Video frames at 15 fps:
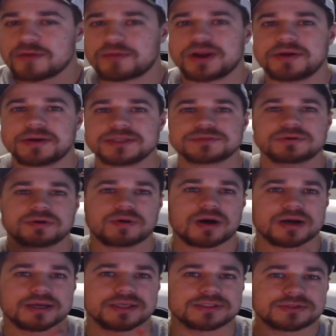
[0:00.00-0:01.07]
But anyways, we were
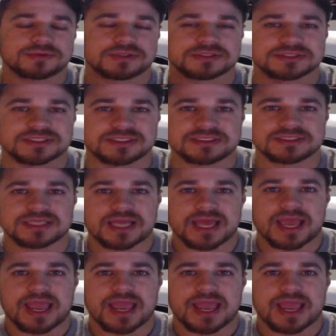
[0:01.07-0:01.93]
walking to our seats,